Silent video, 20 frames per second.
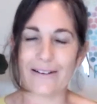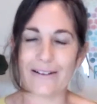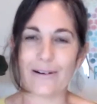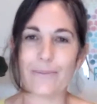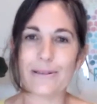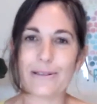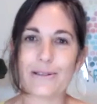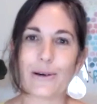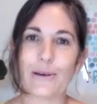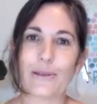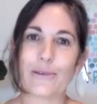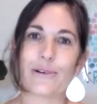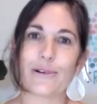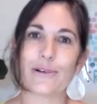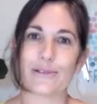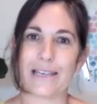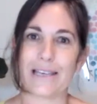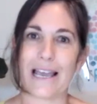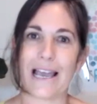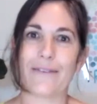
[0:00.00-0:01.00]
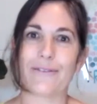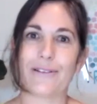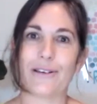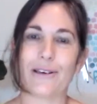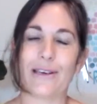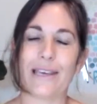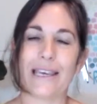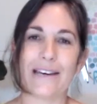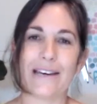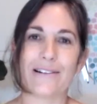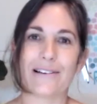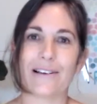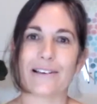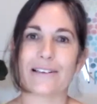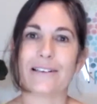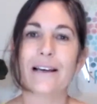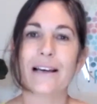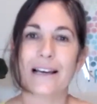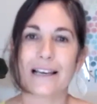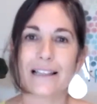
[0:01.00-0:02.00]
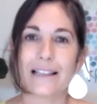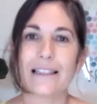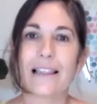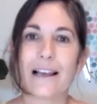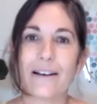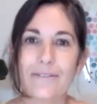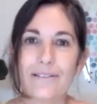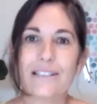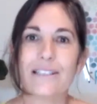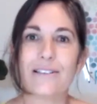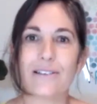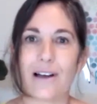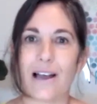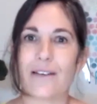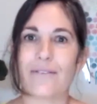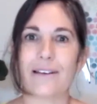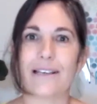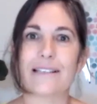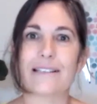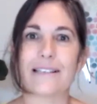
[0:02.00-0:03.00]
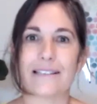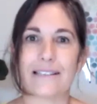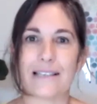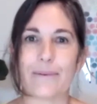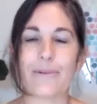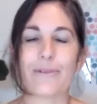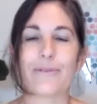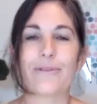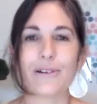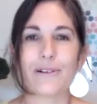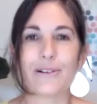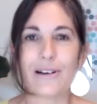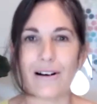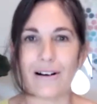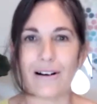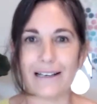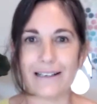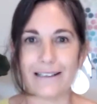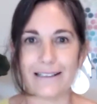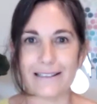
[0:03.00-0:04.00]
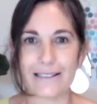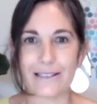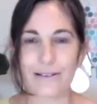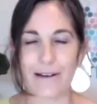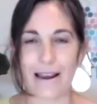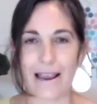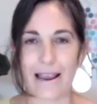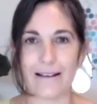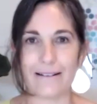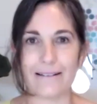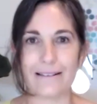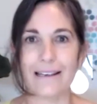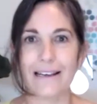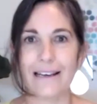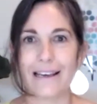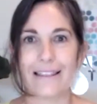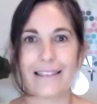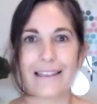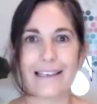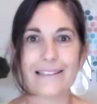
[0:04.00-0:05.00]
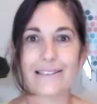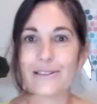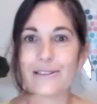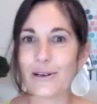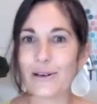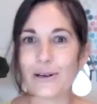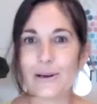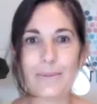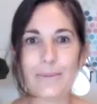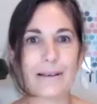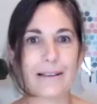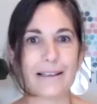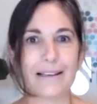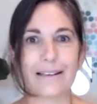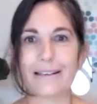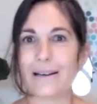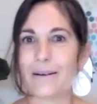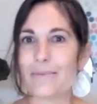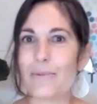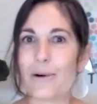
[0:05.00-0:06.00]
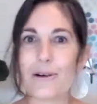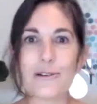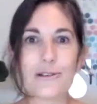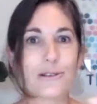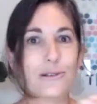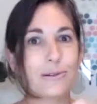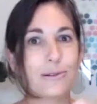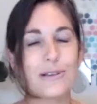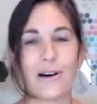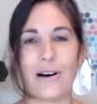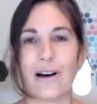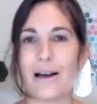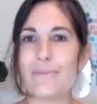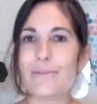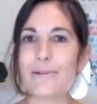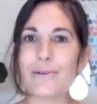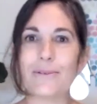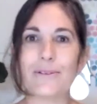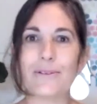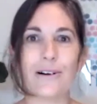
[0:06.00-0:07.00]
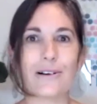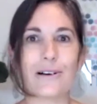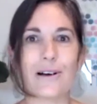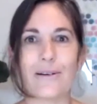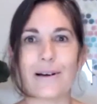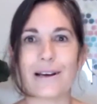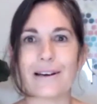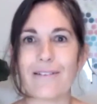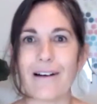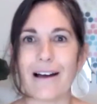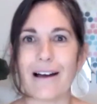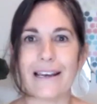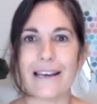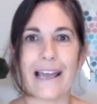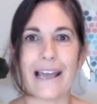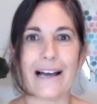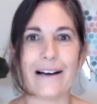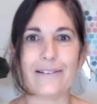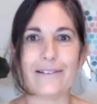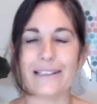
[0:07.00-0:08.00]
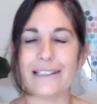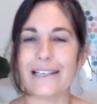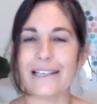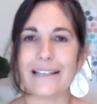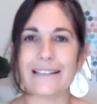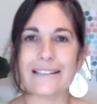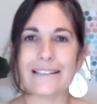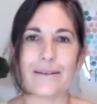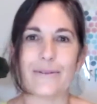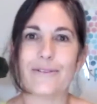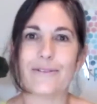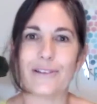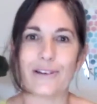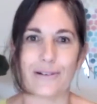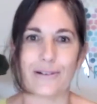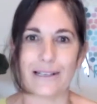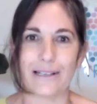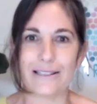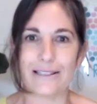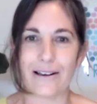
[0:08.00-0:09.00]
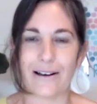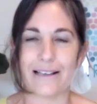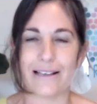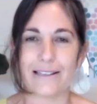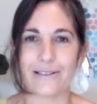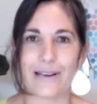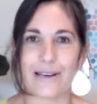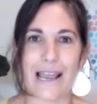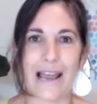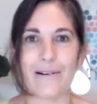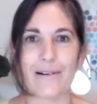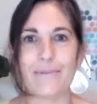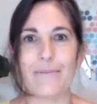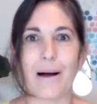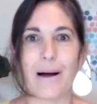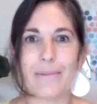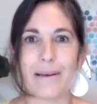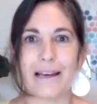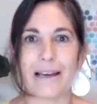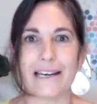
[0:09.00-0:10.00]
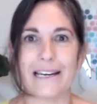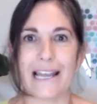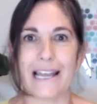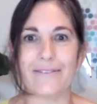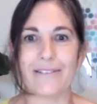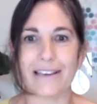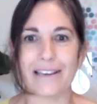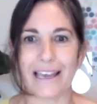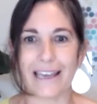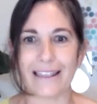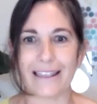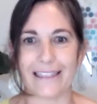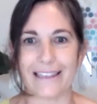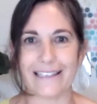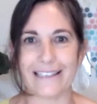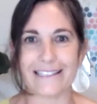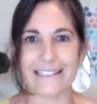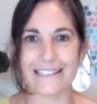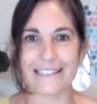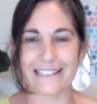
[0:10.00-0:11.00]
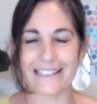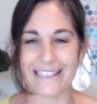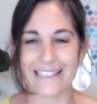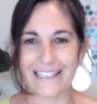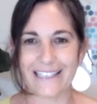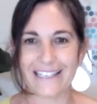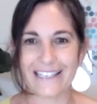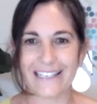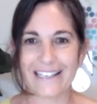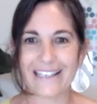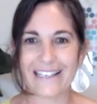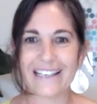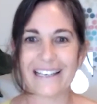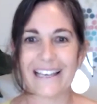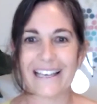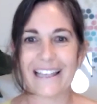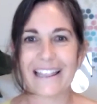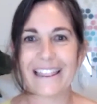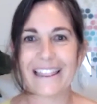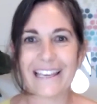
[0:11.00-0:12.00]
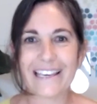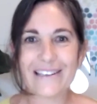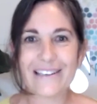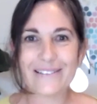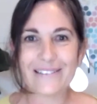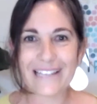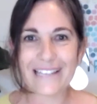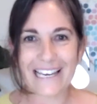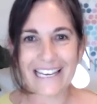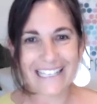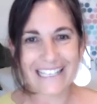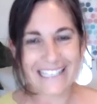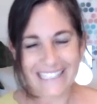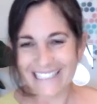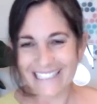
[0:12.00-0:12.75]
I'm so thrilled to have you here, and I'd love to dive into some of your guidance around these turbulent emotional times we've got going right now, and some of your insights on how we might be able to navigate this. Thank you, Elena.